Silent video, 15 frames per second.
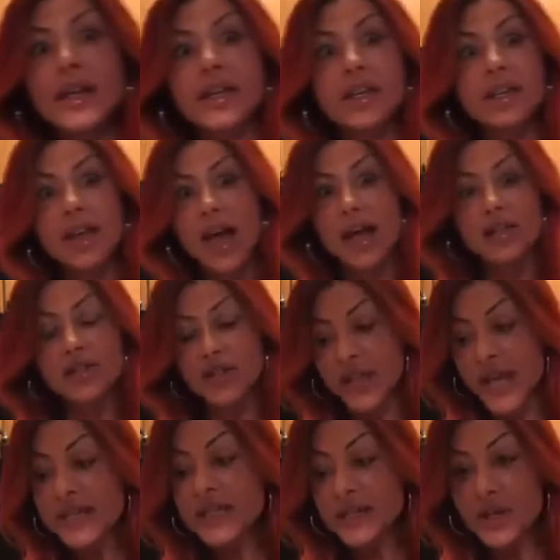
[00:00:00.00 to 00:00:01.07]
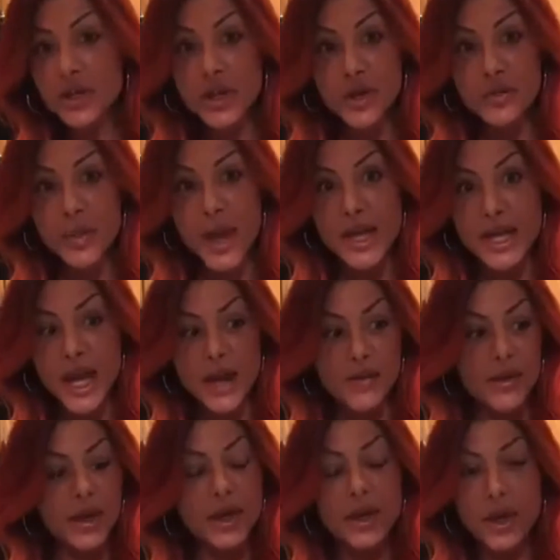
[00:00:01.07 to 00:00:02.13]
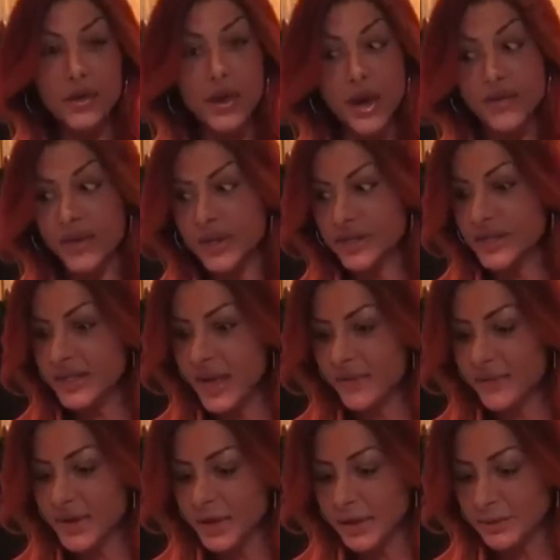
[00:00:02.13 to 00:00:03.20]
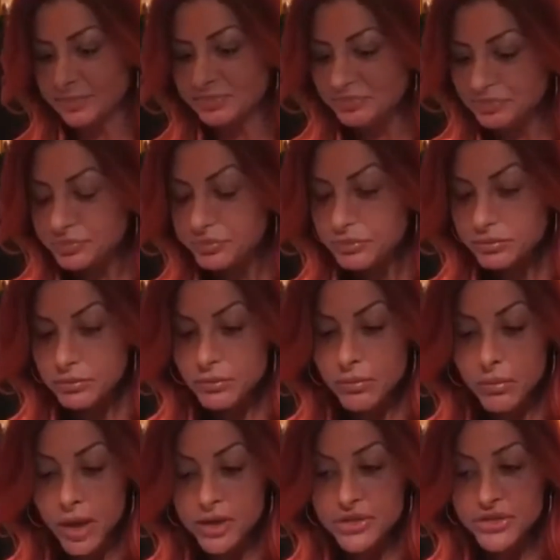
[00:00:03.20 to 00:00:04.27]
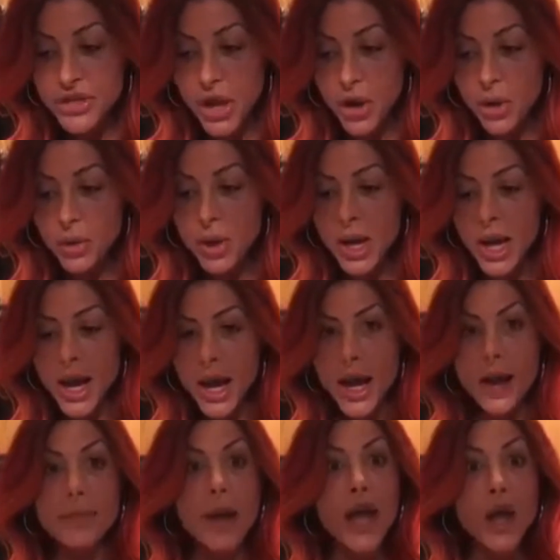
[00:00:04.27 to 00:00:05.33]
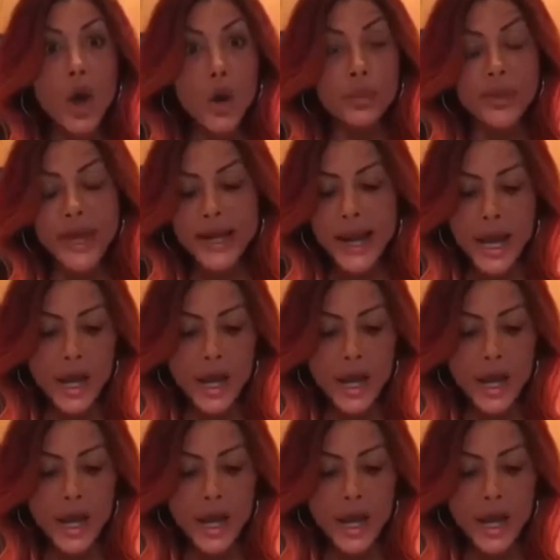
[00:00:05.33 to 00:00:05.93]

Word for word: Yeah, so that's going to curb my cravings, definitely. So um, I hope that